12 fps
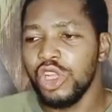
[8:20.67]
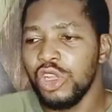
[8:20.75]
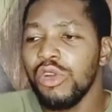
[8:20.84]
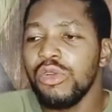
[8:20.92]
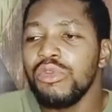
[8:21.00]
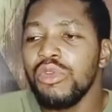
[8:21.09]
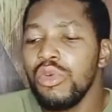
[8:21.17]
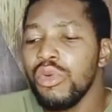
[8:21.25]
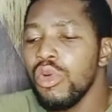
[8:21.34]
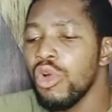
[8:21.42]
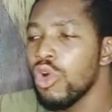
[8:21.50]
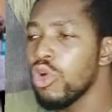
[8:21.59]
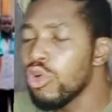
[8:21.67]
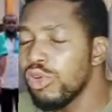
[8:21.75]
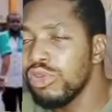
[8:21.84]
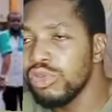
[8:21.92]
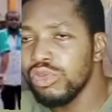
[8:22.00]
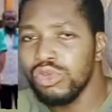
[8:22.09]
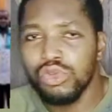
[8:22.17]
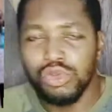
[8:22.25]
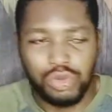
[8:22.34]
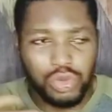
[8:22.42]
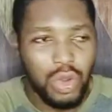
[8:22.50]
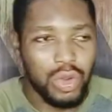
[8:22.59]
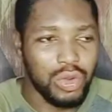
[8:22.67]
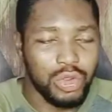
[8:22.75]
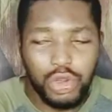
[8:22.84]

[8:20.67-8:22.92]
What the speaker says: you don't know who to talk.